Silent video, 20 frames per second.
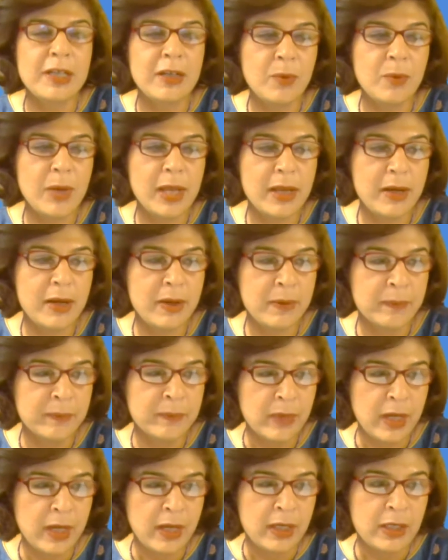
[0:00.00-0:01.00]
when
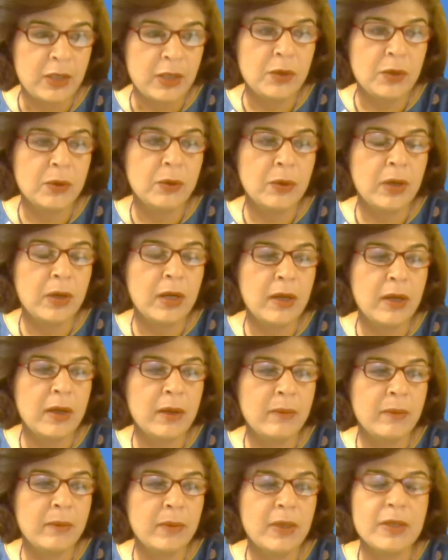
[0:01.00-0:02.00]

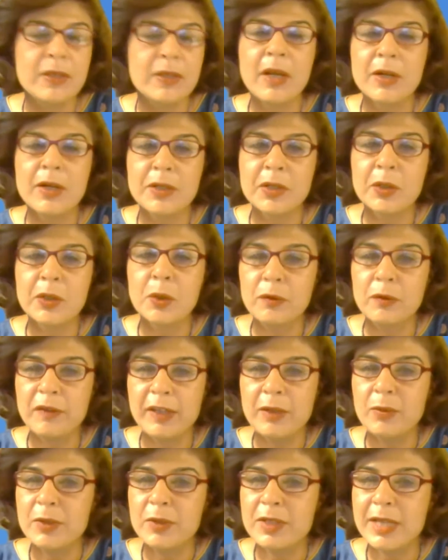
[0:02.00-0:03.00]
SARS-CoV
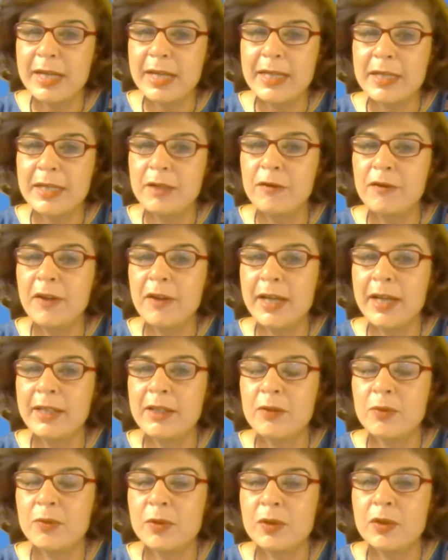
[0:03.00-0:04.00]
was identified,
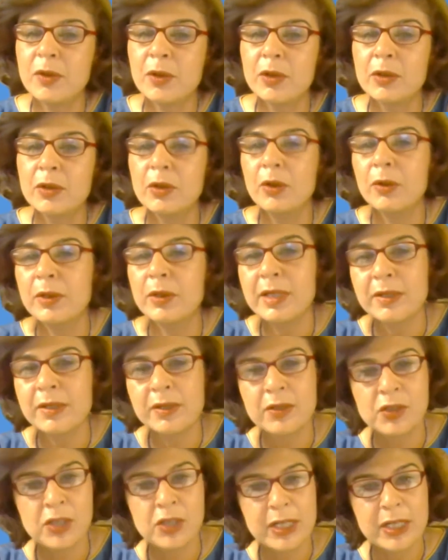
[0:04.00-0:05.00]
it was thought, oh, it
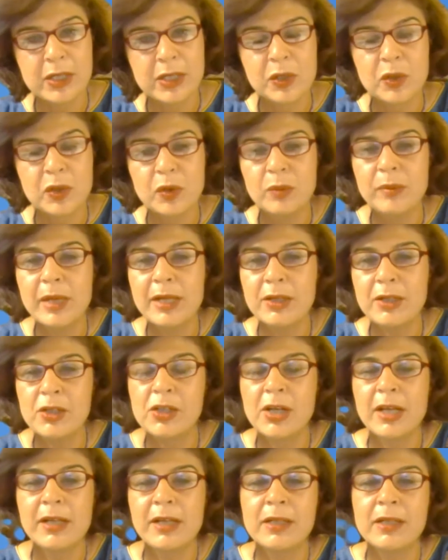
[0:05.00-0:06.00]
doesn't change so much,
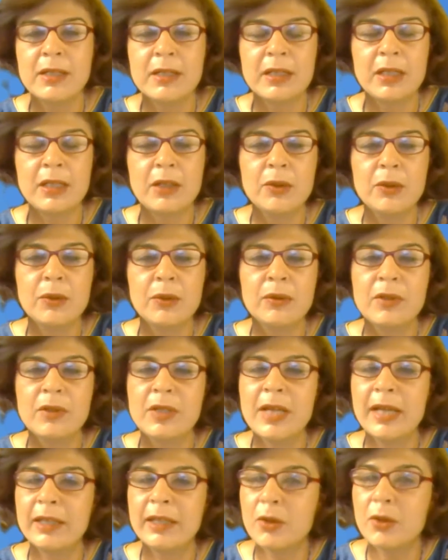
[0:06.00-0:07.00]
and the
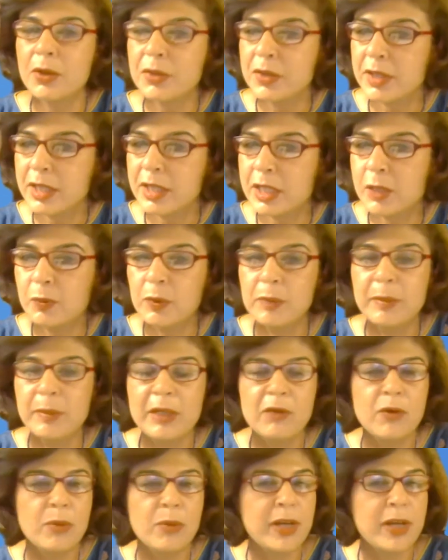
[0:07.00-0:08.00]
diagnostics will be
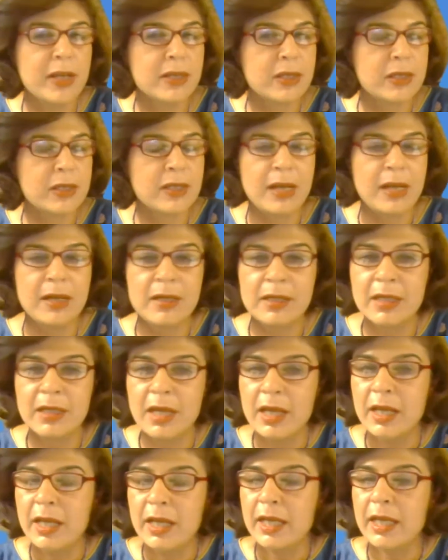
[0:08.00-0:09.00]
robust, and
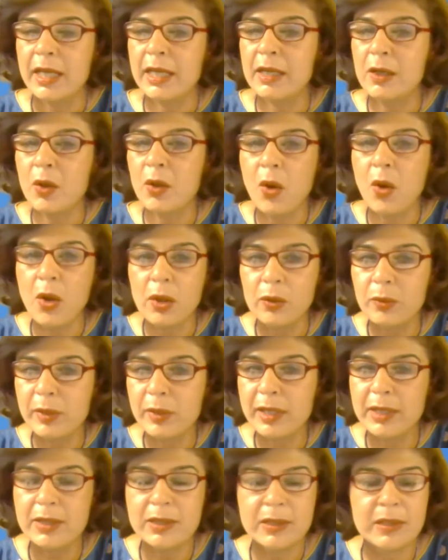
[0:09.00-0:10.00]
it'll
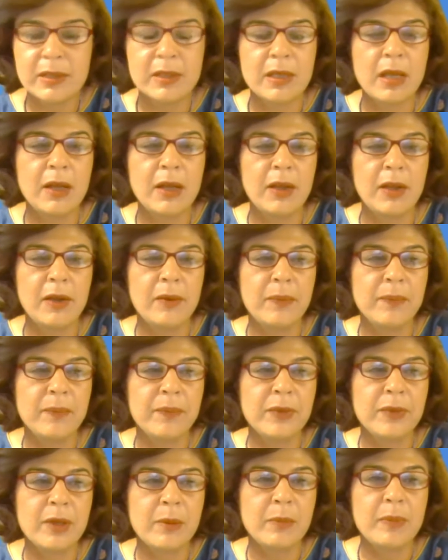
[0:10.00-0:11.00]
always
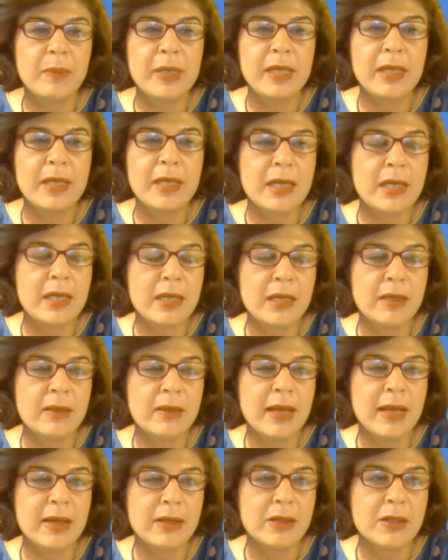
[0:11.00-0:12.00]
be
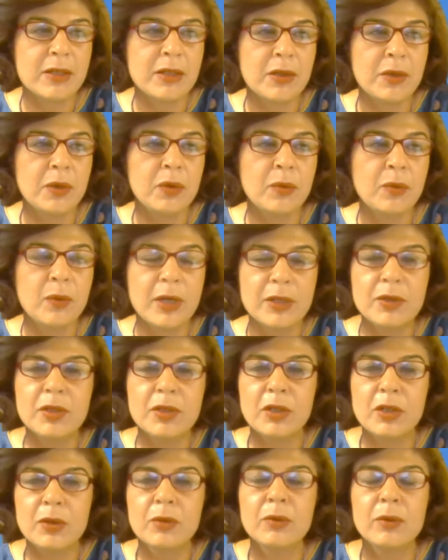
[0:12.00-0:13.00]
that once
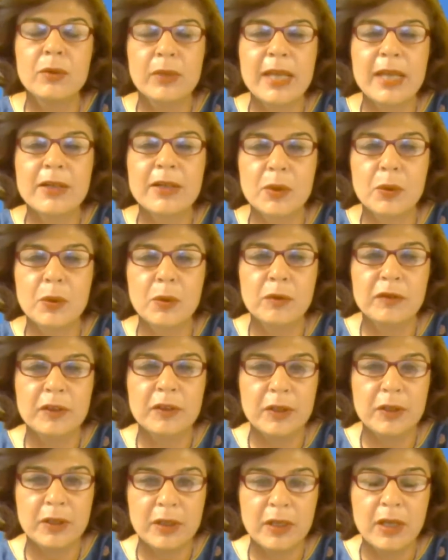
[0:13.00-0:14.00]
you get
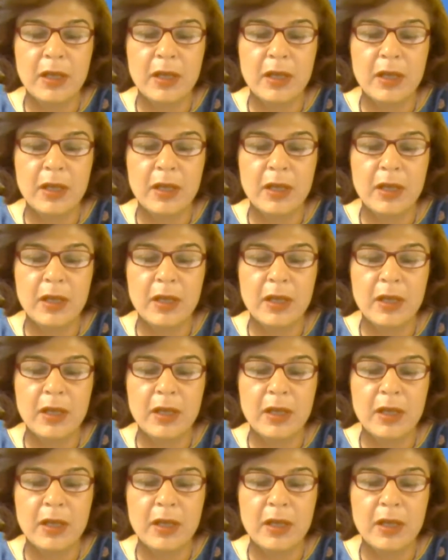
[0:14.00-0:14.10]
over